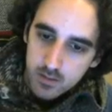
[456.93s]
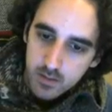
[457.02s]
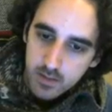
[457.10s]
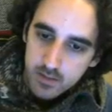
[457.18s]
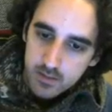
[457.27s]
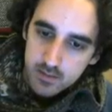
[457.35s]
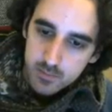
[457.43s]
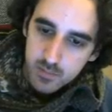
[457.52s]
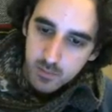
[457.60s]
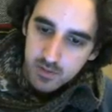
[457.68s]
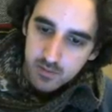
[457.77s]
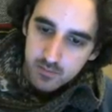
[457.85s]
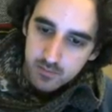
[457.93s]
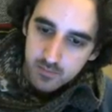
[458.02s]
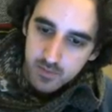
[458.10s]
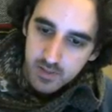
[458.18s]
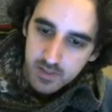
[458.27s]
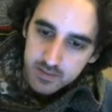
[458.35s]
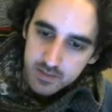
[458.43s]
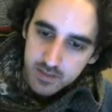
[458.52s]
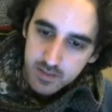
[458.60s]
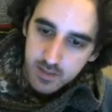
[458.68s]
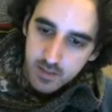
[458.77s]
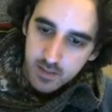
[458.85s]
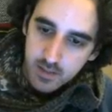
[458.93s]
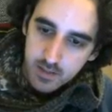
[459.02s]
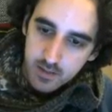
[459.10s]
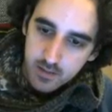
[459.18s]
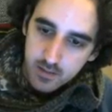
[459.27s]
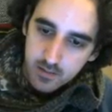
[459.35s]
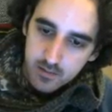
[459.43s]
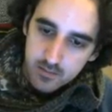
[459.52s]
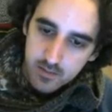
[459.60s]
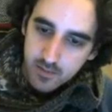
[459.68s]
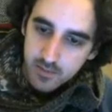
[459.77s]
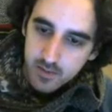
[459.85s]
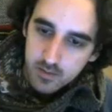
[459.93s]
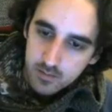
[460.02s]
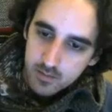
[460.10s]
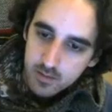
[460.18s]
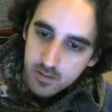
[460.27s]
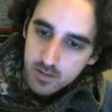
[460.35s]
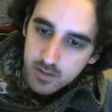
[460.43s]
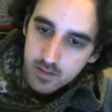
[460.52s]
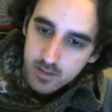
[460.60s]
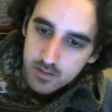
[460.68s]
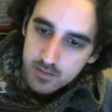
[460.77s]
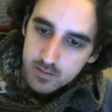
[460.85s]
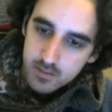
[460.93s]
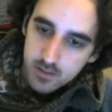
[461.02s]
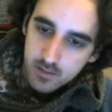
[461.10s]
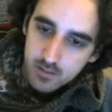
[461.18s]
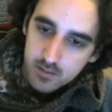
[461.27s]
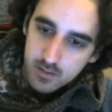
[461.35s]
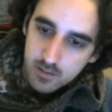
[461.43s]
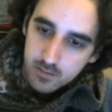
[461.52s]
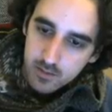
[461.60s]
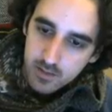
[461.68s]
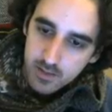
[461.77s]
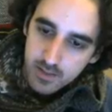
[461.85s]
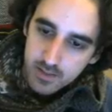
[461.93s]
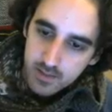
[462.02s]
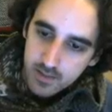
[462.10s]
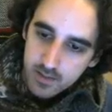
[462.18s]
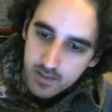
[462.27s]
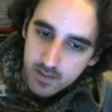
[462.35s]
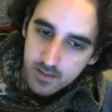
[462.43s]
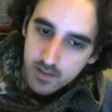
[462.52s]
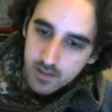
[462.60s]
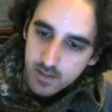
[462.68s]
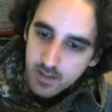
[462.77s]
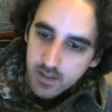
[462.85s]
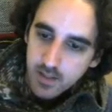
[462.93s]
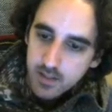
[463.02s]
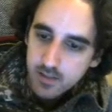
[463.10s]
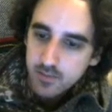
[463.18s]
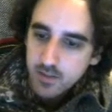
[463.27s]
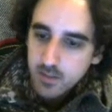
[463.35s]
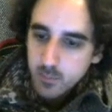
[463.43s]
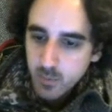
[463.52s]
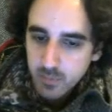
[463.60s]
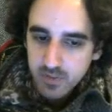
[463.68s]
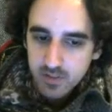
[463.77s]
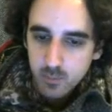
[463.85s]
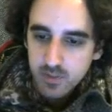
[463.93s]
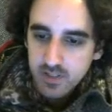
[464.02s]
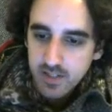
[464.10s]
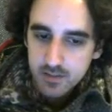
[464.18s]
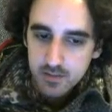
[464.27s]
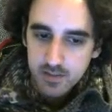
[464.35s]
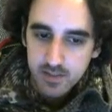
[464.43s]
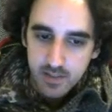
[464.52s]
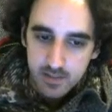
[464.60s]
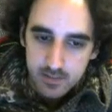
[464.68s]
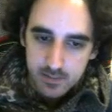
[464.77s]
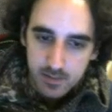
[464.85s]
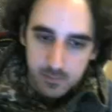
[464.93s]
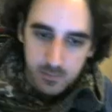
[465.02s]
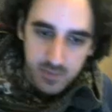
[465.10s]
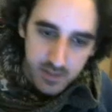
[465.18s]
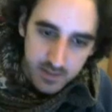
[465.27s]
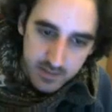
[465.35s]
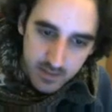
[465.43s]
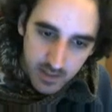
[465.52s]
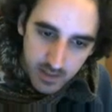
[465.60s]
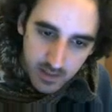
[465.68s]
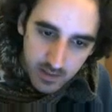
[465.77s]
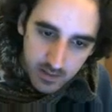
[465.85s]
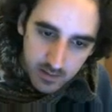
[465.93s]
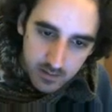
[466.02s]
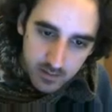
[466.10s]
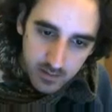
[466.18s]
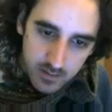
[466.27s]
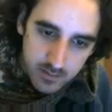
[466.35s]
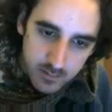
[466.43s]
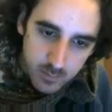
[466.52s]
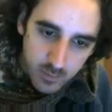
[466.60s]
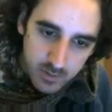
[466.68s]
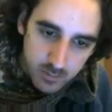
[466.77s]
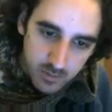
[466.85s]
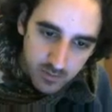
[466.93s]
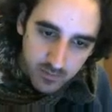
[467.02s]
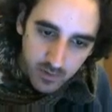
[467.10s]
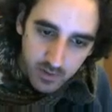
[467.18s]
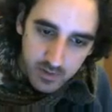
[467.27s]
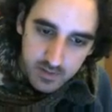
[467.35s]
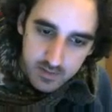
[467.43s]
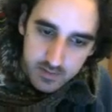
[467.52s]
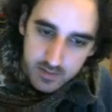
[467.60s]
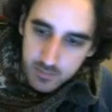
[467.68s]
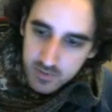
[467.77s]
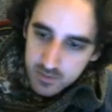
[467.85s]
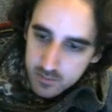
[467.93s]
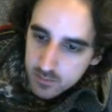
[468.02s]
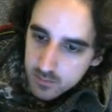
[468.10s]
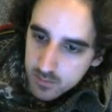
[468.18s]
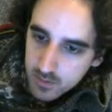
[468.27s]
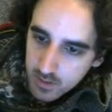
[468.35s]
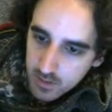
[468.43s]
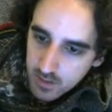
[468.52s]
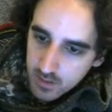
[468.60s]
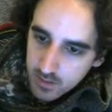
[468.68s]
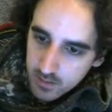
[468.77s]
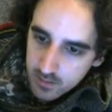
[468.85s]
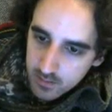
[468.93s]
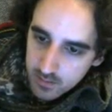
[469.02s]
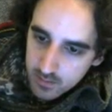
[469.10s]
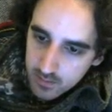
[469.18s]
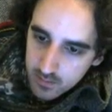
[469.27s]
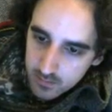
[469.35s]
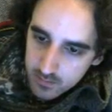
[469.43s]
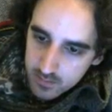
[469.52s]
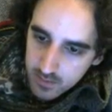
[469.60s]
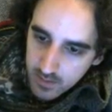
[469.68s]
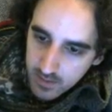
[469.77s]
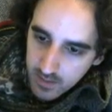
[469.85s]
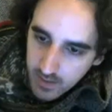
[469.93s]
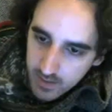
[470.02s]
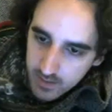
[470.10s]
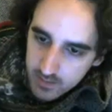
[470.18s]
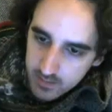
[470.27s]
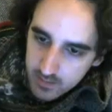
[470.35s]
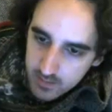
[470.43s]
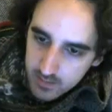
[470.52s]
Again, this is probably very graphical. It's not gonna look like anything, and probably we actually get a seam here. The easiest way to avoid a seam is to use a guide